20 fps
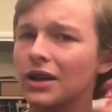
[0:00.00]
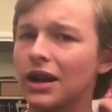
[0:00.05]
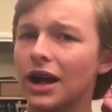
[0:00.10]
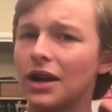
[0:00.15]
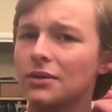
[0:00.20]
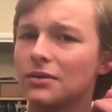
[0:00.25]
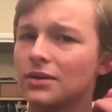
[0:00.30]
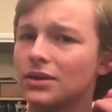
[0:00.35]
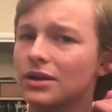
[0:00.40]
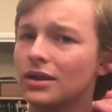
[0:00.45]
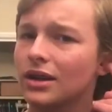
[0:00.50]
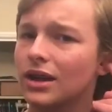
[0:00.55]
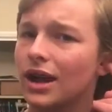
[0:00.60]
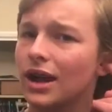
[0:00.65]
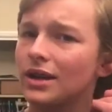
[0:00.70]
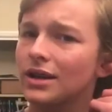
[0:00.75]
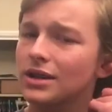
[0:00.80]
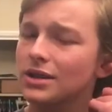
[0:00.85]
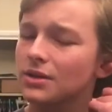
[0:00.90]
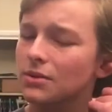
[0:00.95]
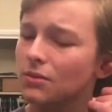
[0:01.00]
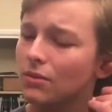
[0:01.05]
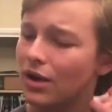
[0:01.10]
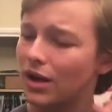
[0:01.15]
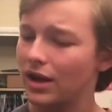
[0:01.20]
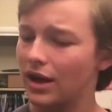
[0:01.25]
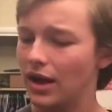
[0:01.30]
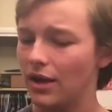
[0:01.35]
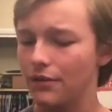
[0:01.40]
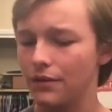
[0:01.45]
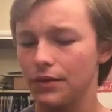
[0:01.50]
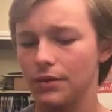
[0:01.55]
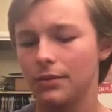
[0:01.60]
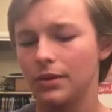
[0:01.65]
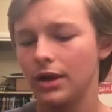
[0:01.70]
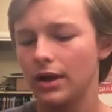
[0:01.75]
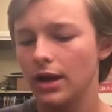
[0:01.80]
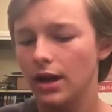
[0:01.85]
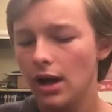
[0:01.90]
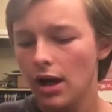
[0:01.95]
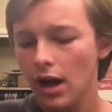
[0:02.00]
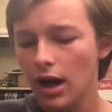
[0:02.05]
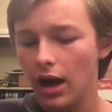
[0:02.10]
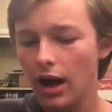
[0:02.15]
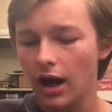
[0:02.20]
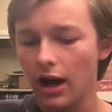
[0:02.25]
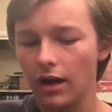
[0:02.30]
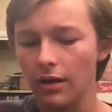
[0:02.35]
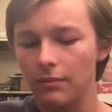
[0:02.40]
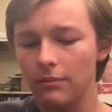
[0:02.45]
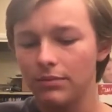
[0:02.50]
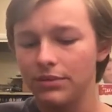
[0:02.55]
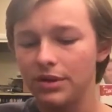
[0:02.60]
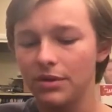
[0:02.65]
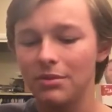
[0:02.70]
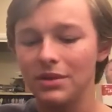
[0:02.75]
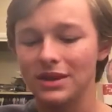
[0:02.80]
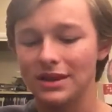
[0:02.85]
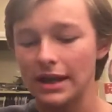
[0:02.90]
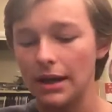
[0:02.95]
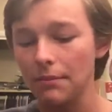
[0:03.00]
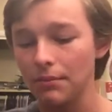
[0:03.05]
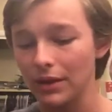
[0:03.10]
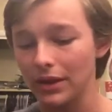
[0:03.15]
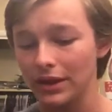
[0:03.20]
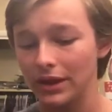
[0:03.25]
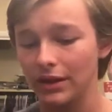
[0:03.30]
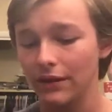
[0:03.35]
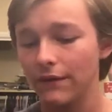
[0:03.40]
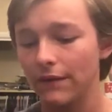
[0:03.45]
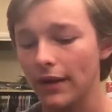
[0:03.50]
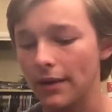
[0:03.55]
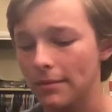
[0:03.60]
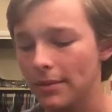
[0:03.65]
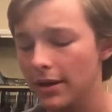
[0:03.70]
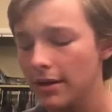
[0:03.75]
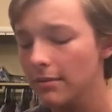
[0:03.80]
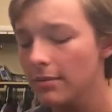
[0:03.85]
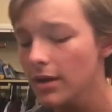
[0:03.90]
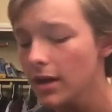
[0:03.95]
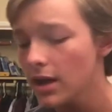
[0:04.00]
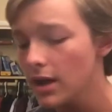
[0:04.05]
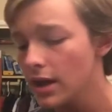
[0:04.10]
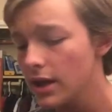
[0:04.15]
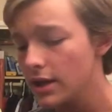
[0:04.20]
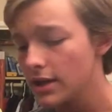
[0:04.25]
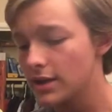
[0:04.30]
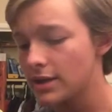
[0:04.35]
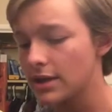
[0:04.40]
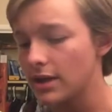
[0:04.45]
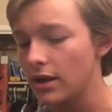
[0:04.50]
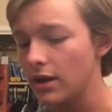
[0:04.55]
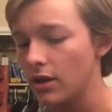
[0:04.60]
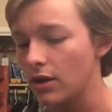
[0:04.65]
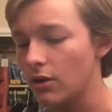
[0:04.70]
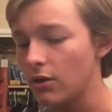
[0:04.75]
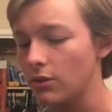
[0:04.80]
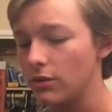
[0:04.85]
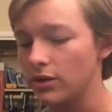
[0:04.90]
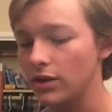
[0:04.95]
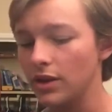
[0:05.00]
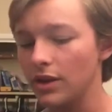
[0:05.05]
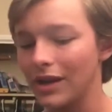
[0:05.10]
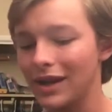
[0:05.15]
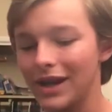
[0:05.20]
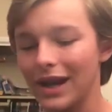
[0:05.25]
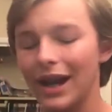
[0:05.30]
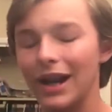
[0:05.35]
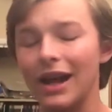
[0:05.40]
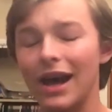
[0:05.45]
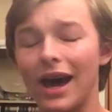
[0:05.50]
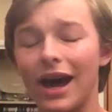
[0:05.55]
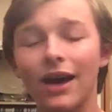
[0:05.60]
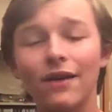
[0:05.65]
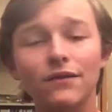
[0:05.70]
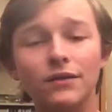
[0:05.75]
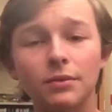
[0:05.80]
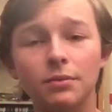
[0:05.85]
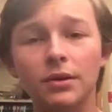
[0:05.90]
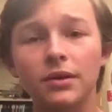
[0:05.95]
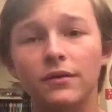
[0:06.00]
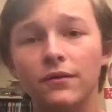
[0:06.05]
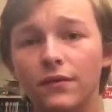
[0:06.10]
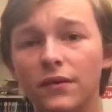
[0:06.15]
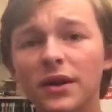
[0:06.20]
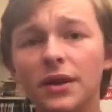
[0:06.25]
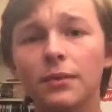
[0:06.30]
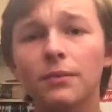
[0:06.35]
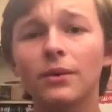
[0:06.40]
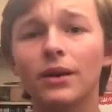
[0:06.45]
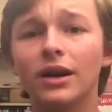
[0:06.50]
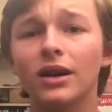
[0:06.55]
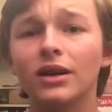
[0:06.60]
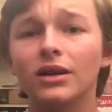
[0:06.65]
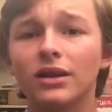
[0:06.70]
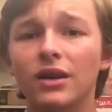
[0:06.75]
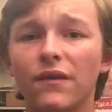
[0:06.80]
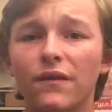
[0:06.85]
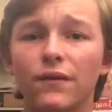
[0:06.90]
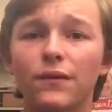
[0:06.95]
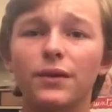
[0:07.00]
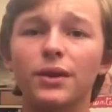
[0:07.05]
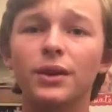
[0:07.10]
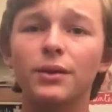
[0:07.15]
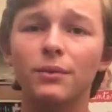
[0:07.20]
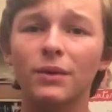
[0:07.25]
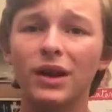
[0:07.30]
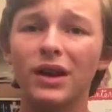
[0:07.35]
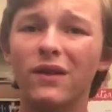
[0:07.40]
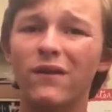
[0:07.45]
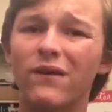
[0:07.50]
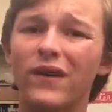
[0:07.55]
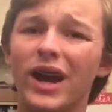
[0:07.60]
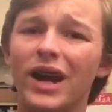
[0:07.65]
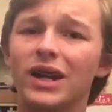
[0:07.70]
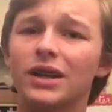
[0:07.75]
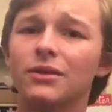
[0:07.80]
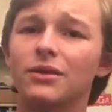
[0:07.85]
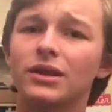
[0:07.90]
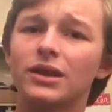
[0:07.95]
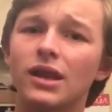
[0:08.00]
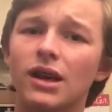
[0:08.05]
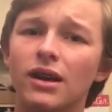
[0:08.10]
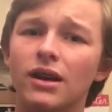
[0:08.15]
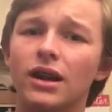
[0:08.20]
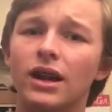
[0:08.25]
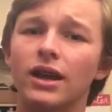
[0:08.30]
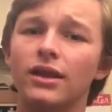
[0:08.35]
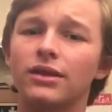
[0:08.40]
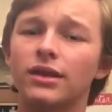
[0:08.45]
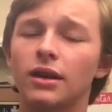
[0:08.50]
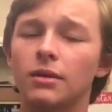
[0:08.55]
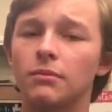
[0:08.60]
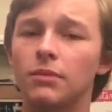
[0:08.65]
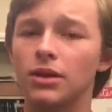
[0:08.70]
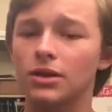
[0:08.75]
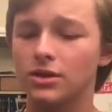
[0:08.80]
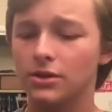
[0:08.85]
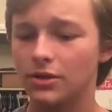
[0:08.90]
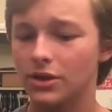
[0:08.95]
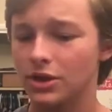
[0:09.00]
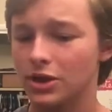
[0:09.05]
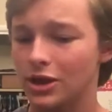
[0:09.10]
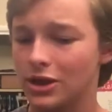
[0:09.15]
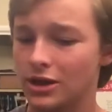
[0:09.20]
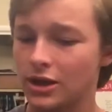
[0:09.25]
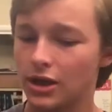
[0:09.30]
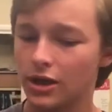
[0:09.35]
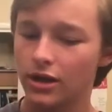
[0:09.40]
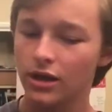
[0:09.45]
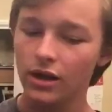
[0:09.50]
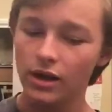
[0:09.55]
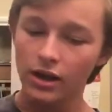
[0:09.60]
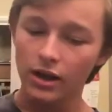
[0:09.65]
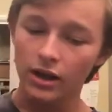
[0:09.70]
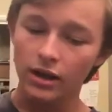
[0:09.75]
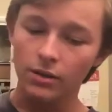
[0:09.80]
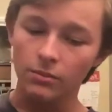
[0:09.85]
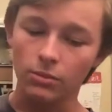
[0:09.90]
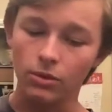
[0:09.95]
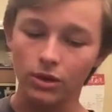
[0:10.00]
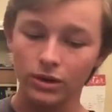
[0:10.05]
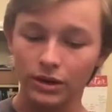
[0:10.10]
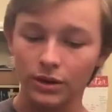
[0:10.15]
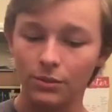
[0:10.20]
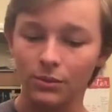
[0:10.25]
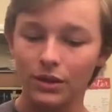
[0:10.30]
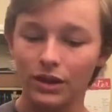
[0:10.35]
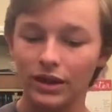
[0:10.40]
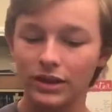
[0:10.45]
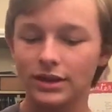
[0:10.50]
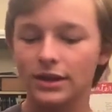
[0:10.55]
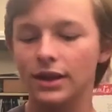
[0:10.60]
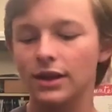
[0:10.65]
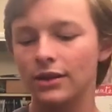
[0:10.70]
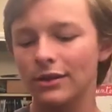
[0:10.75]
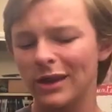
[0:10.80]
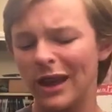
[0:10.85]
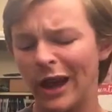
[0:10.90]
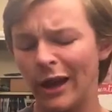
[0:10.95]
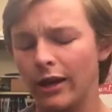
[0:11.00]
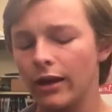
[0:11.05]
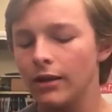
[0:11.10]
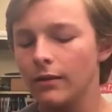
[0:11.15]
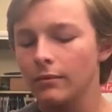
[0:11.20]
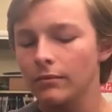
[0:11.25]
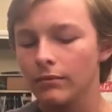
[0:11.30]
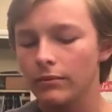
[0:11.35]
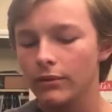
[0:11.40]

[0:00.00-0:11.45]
God doesn't want everyone to be separated from him. So you kind of have to put the free will factor in there, and I think most Christians are more than willing to do that.